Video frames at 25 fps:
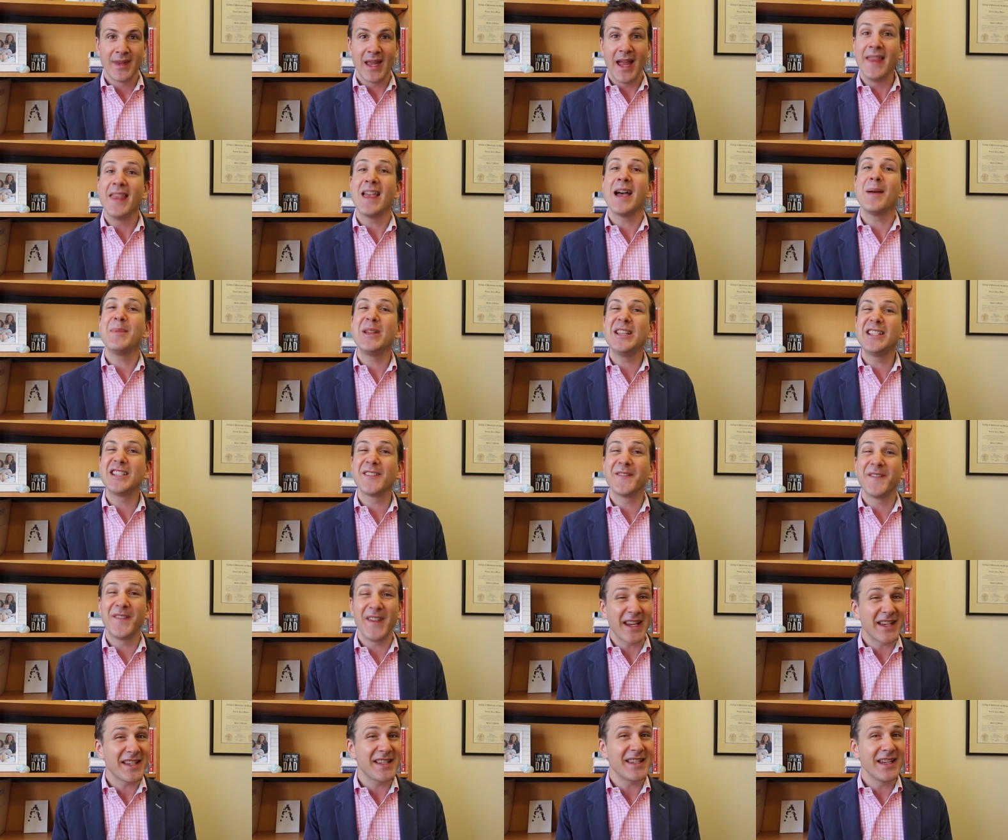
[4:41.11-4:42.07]
And that means
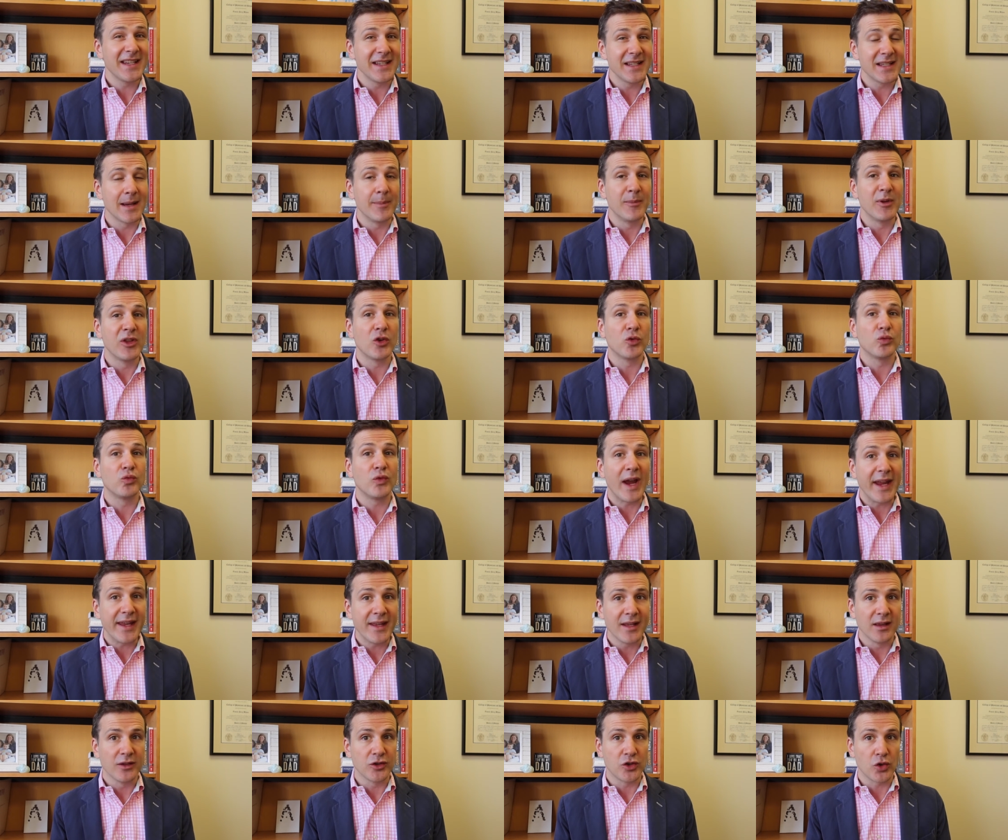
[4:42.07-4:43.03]
fixing some of the
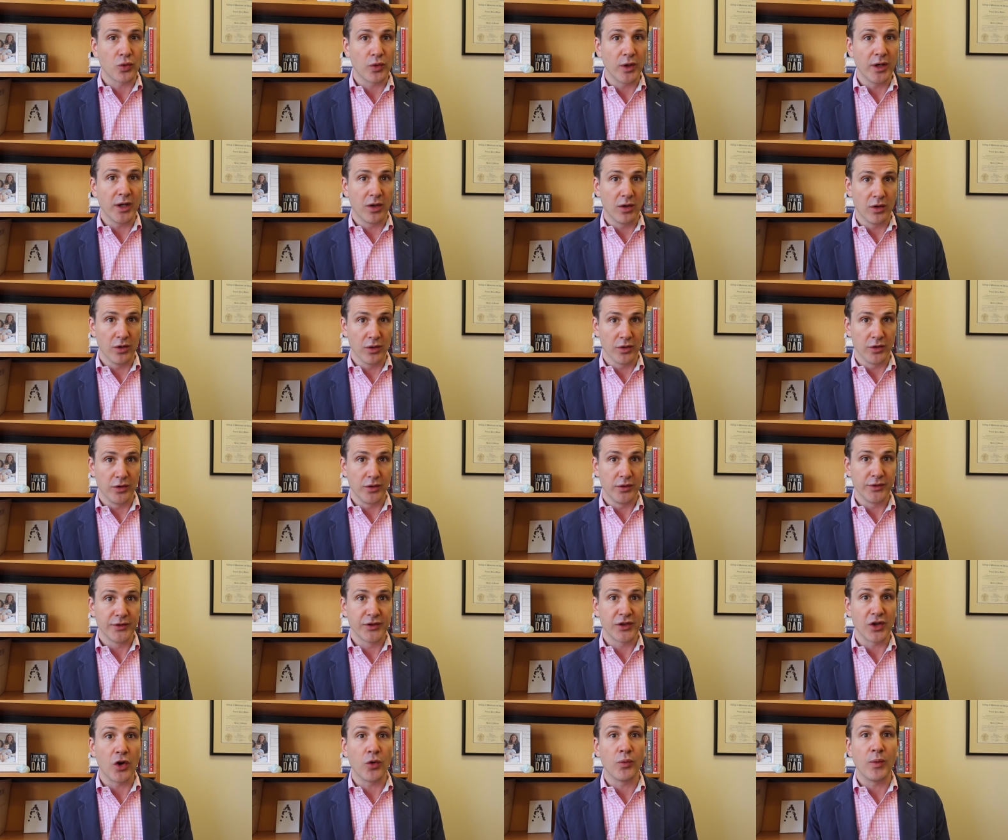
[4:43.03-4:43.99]
regulatory
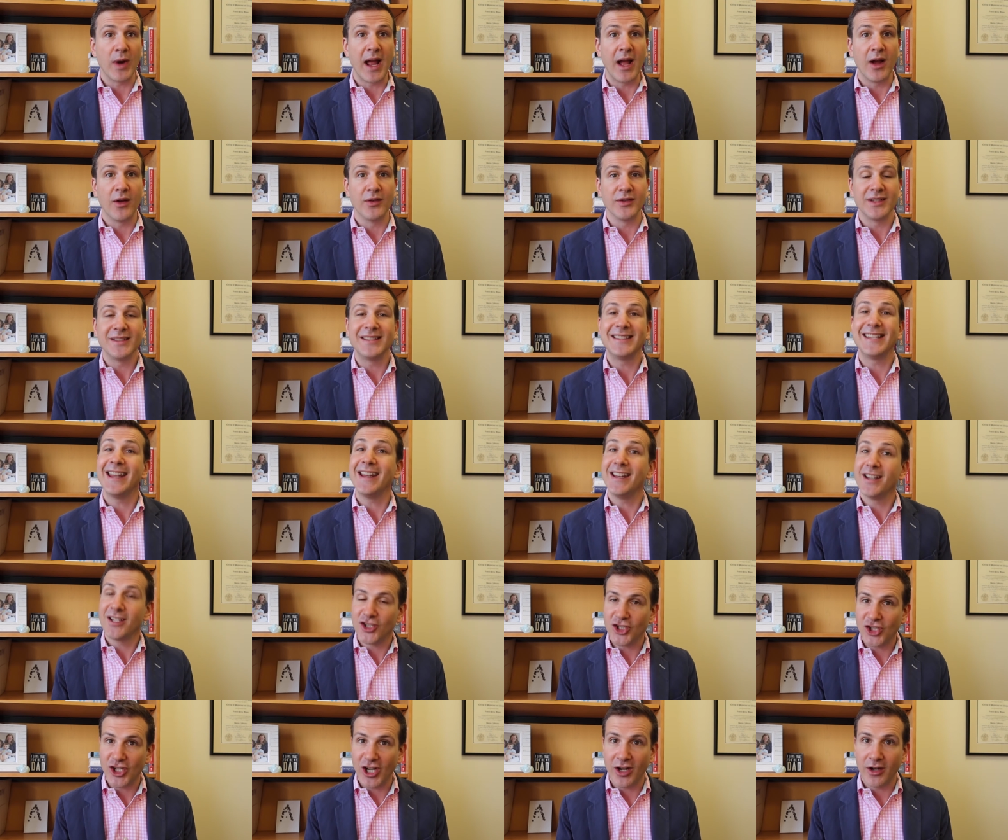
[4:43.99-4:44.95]
hurdles around
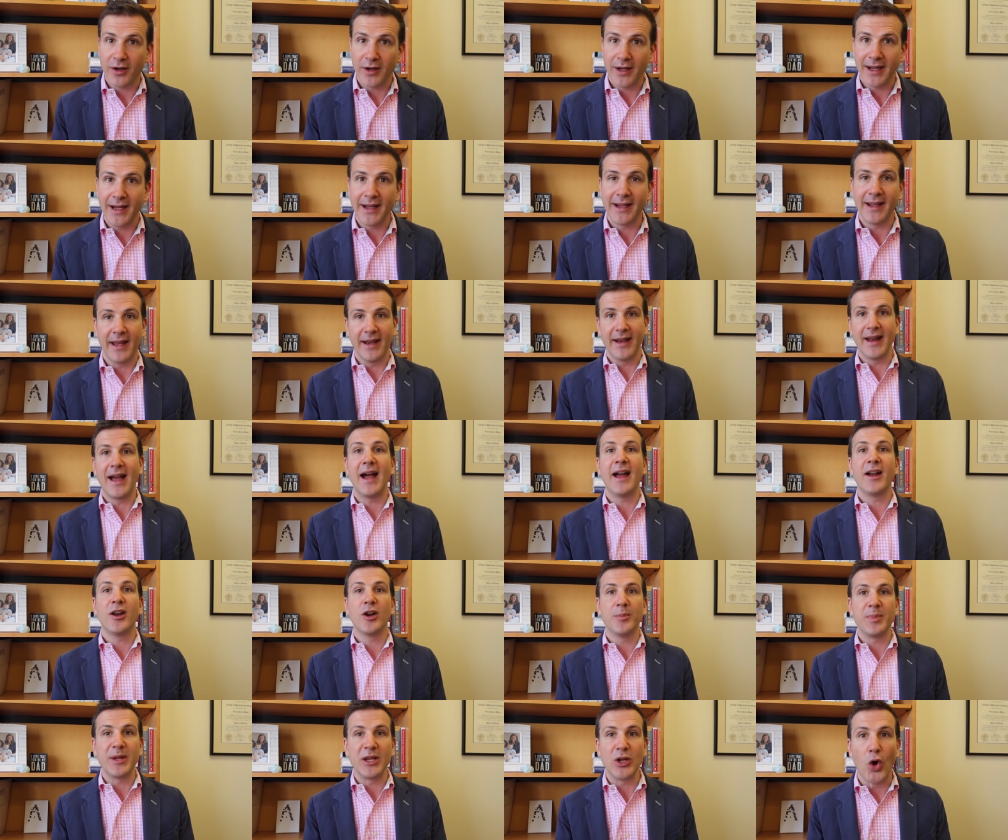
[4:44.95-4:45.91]
data sharing and
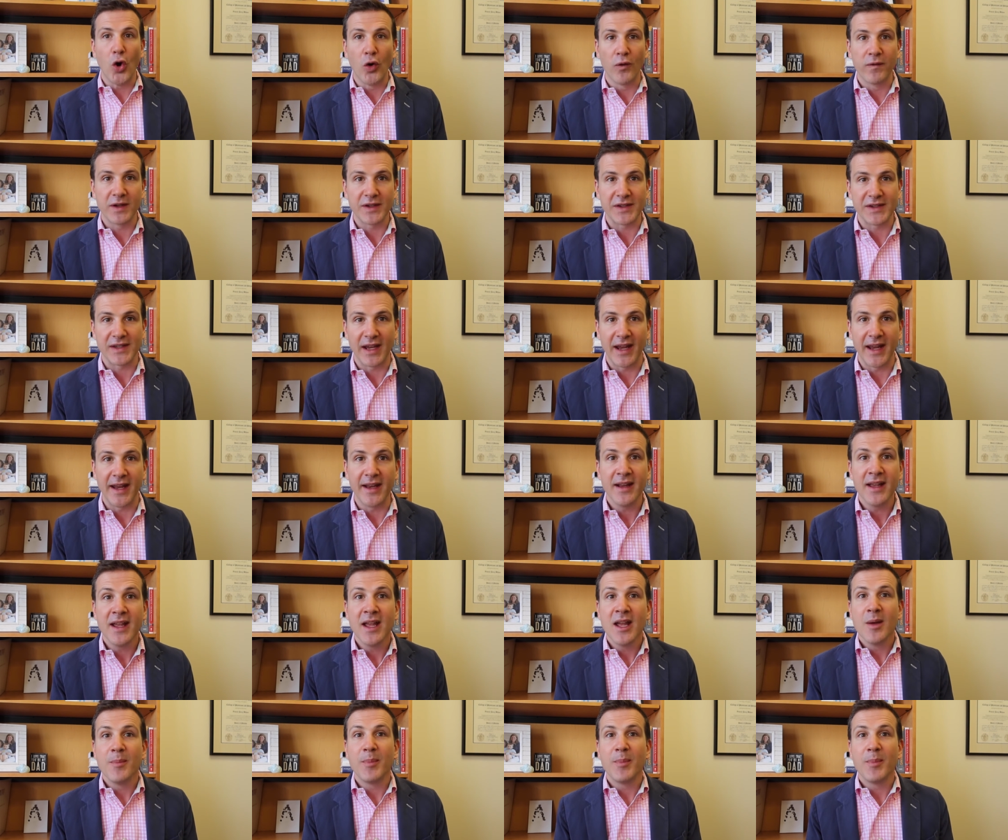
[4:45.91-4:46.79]
I R B oversight,